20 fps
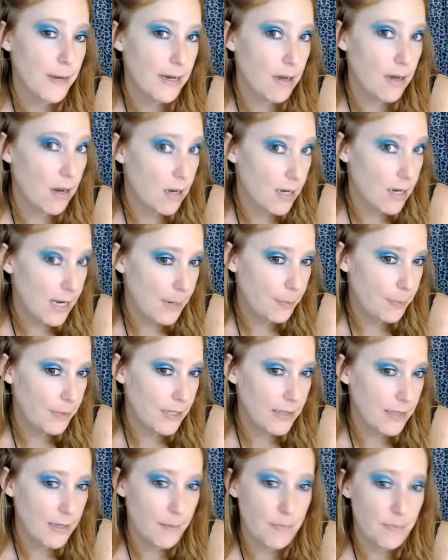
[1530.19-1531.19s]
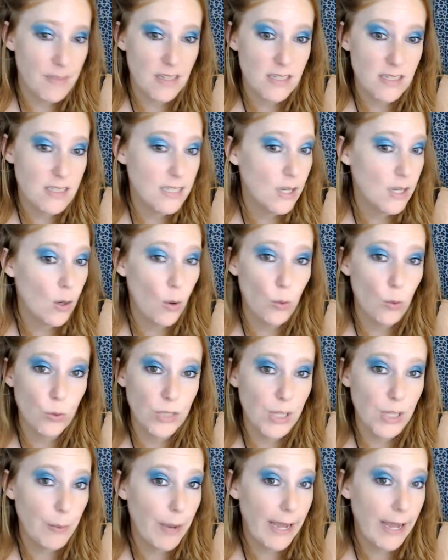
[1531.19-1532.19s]
not enabling them. That's the
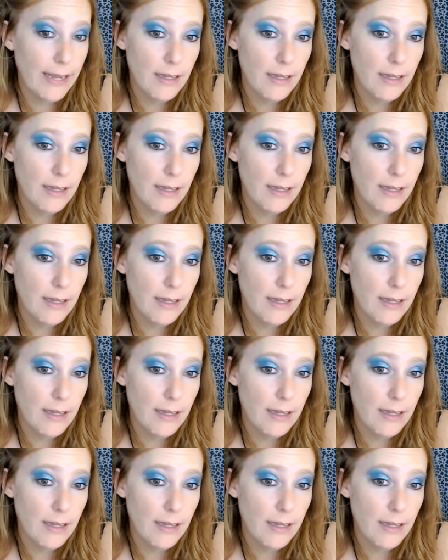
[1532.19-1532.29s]
only way.